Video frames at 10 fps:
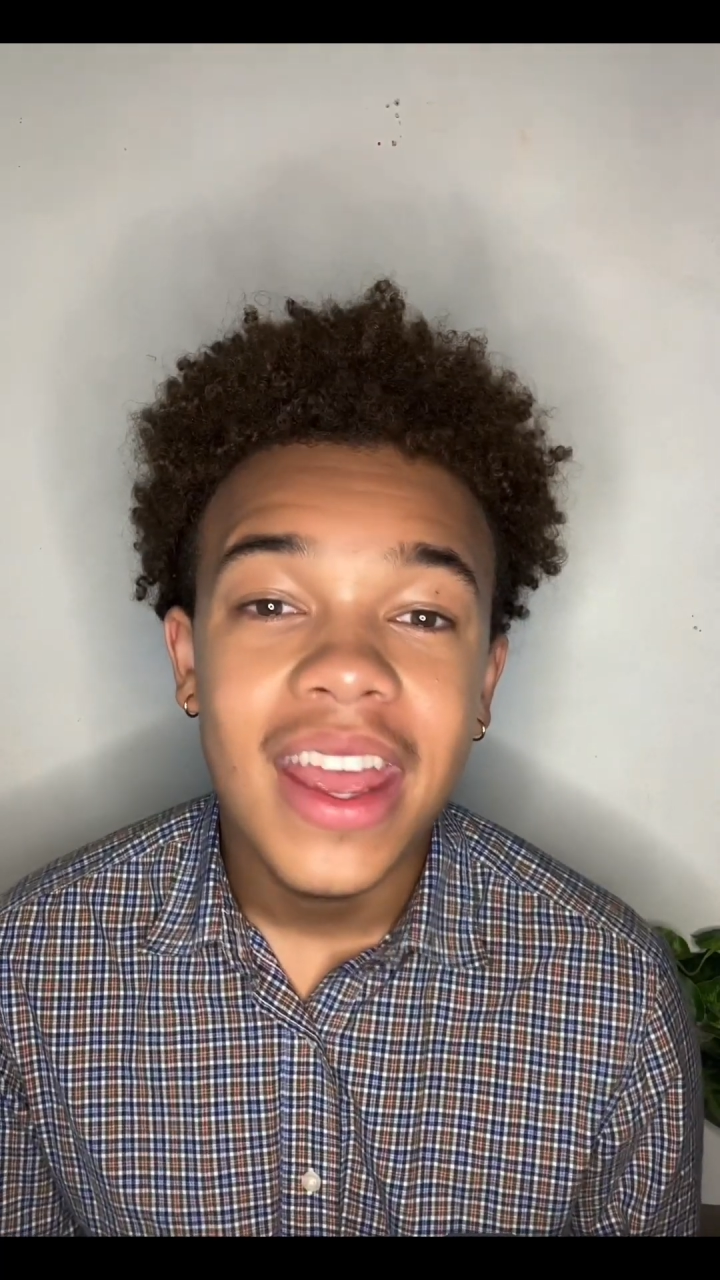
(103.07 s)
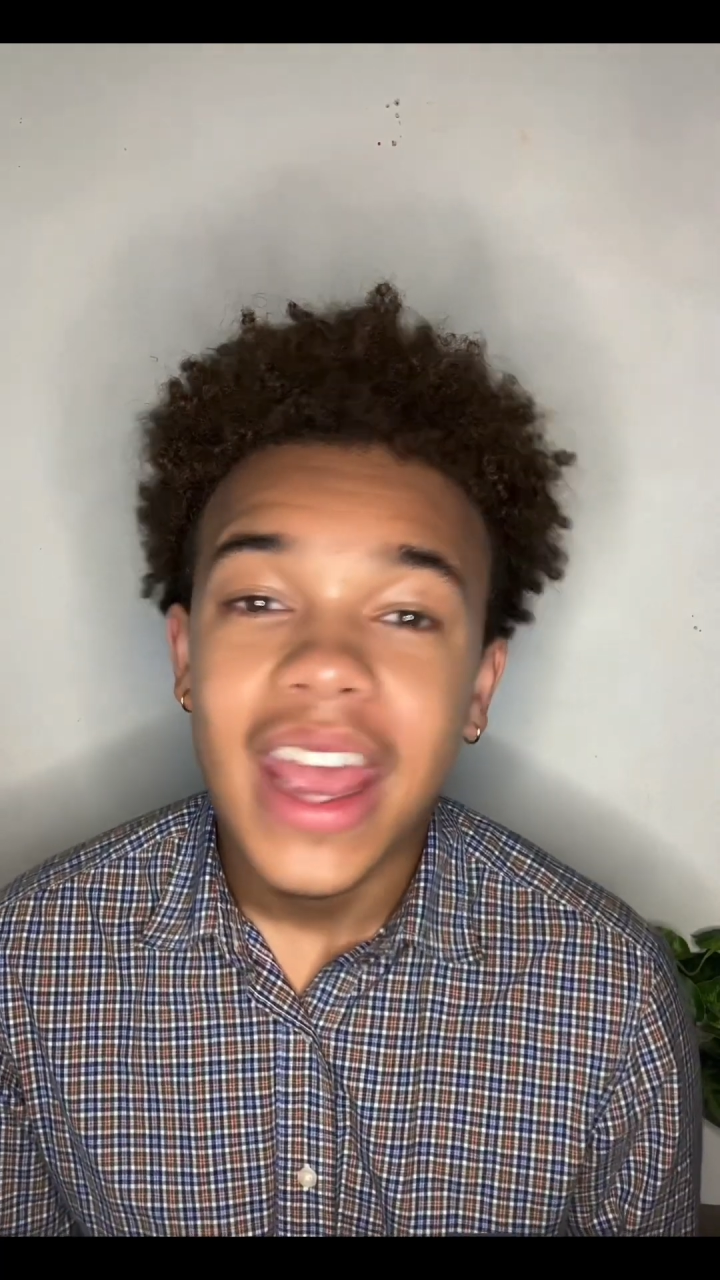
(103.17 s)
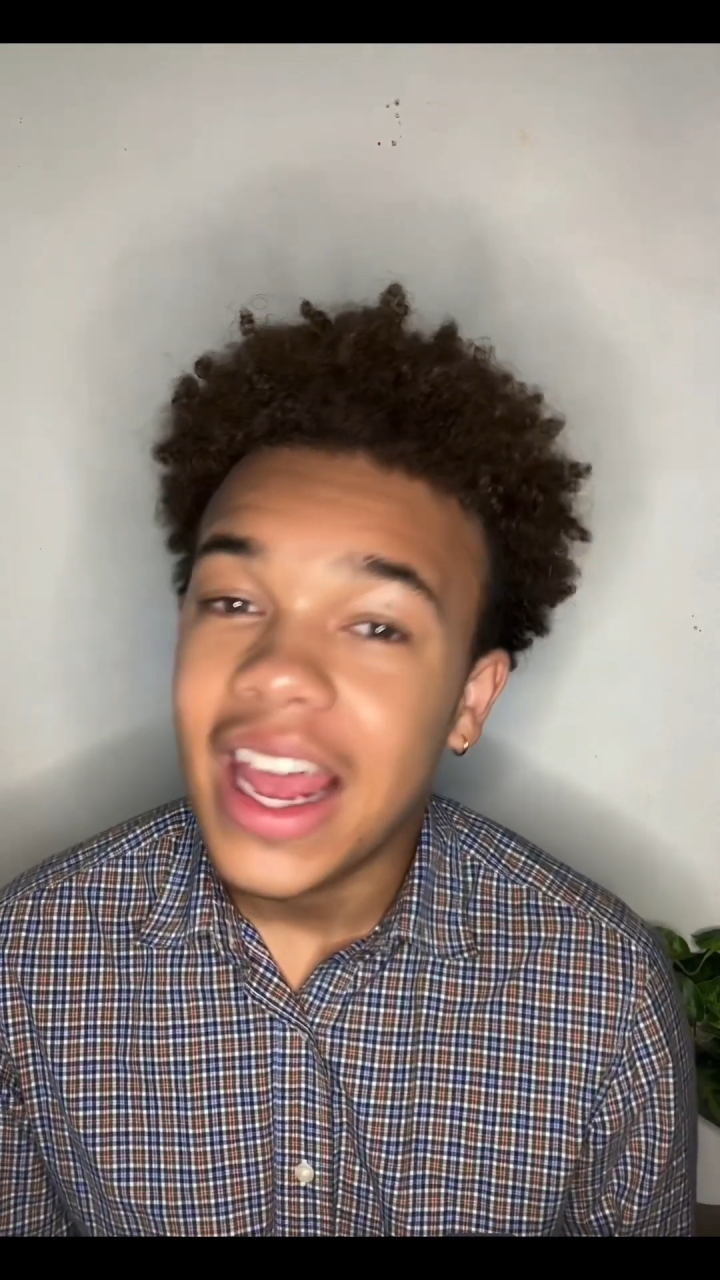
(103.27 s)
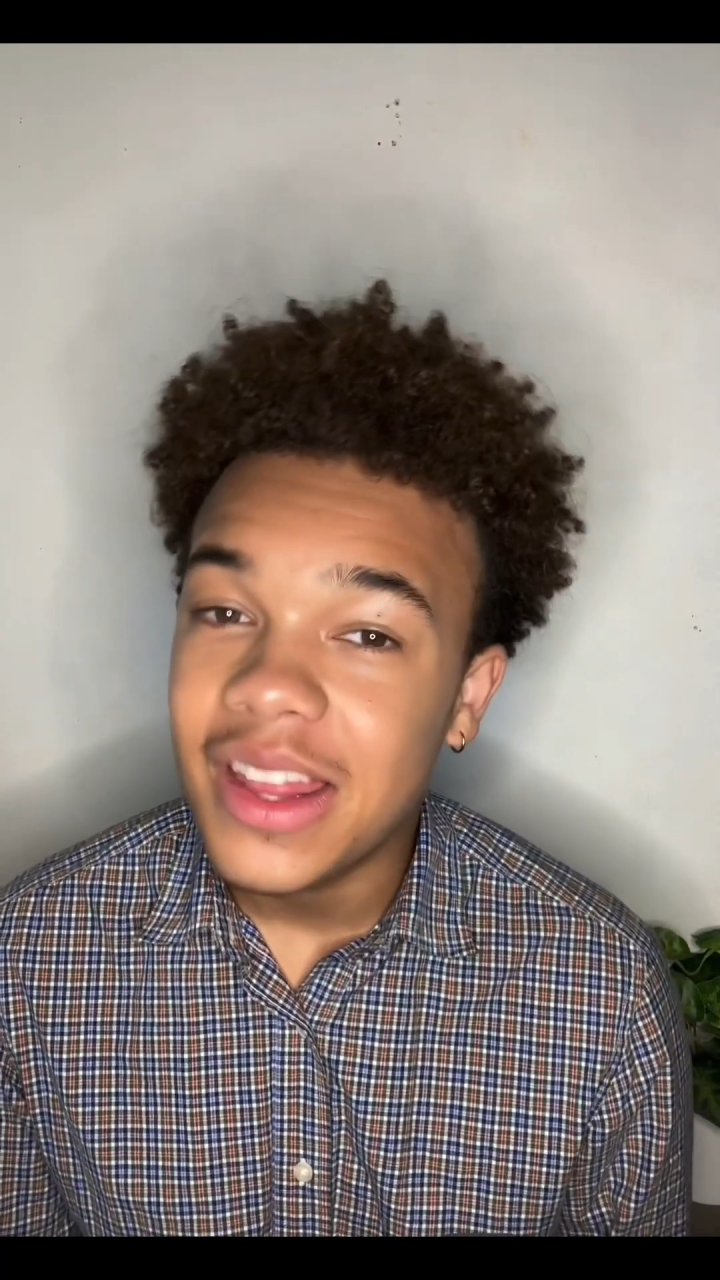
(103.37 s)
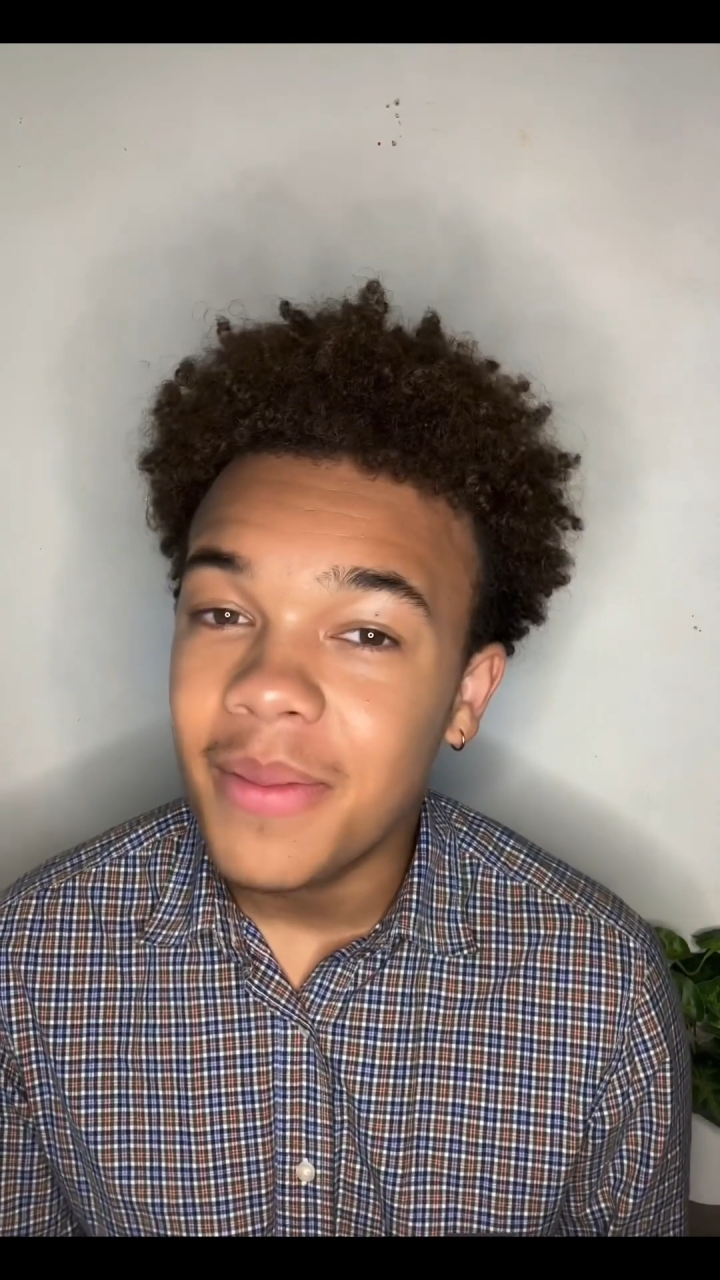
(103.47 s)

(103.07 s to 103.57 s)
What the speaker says: In the